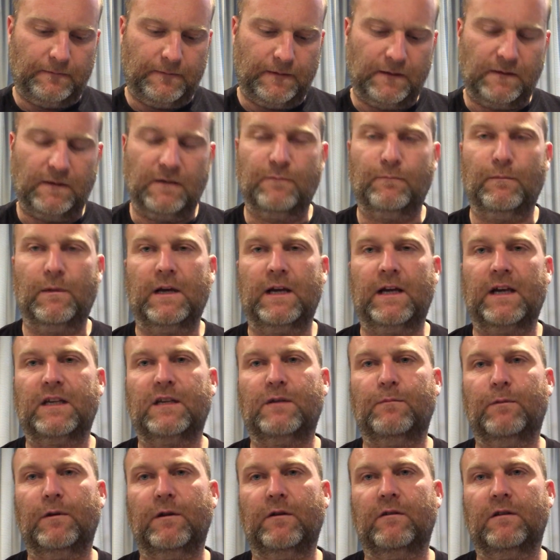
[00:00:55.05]
this is my
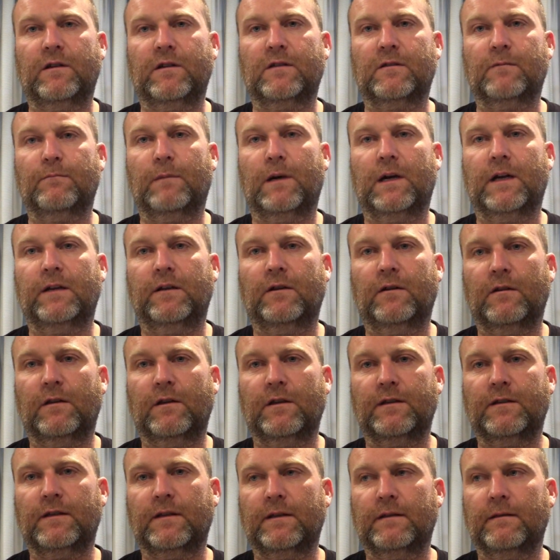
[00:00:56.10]
experience and my
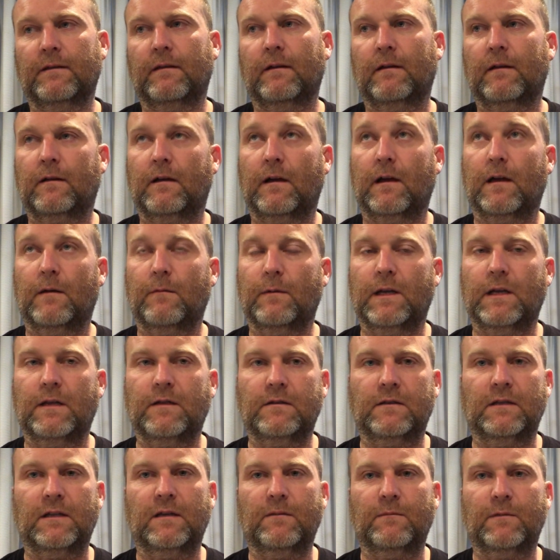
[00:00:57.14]
knowledge, and I am an
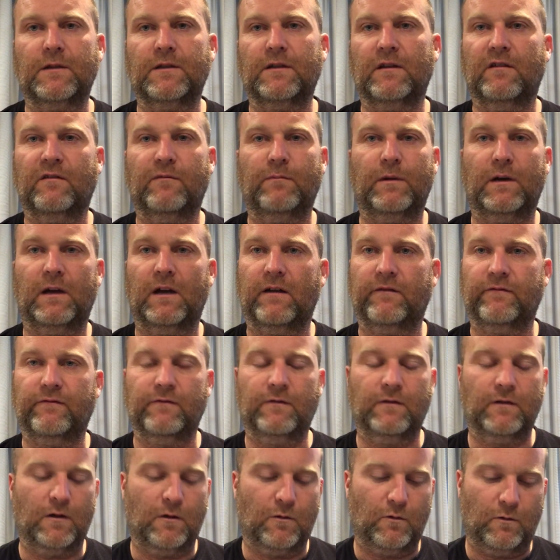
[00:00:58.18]
engineer myself, but
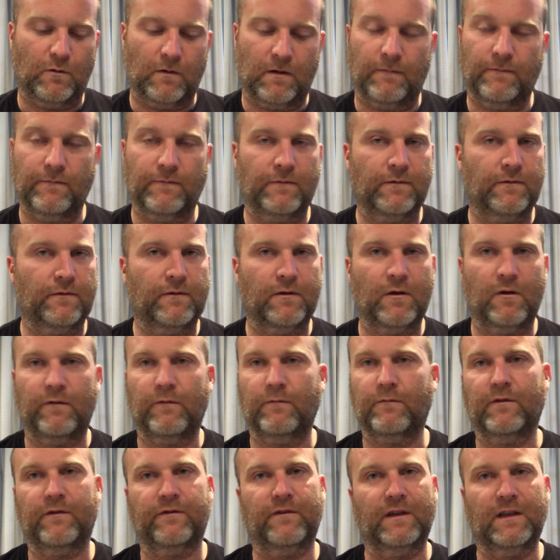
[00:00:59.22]
I'm
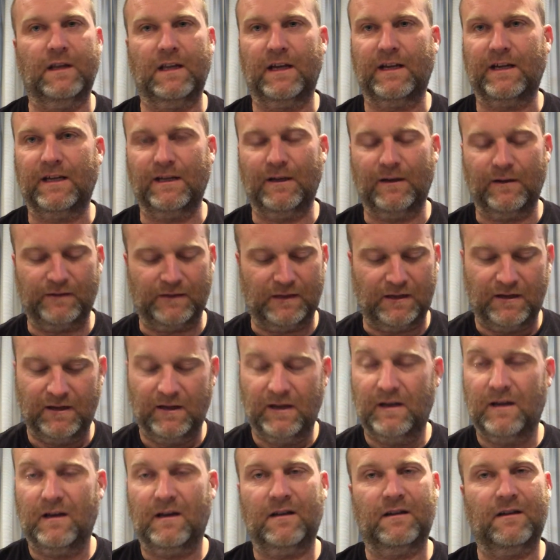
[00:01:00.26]
nothing like, it's like
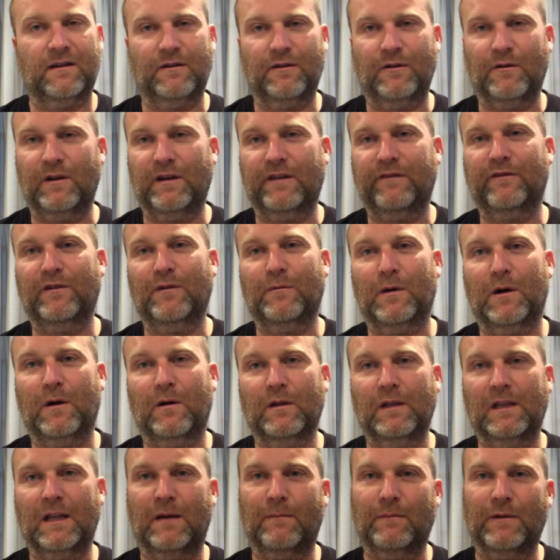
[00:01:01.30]
I don't know anything
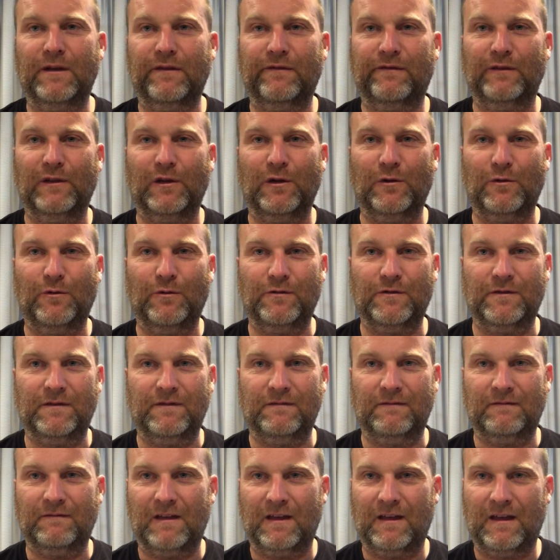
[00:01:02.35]
about laminar flows
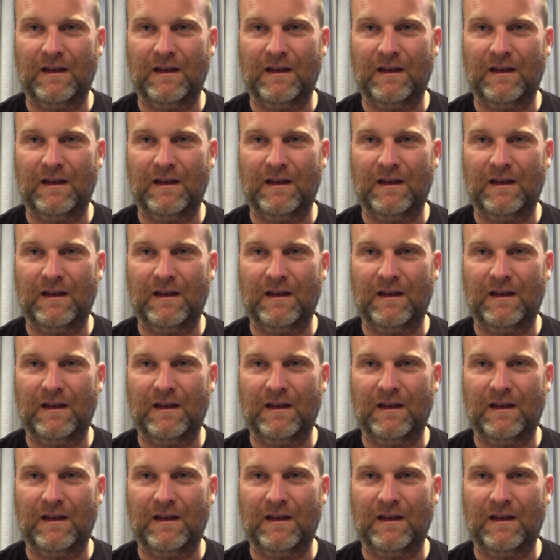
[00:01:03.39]
and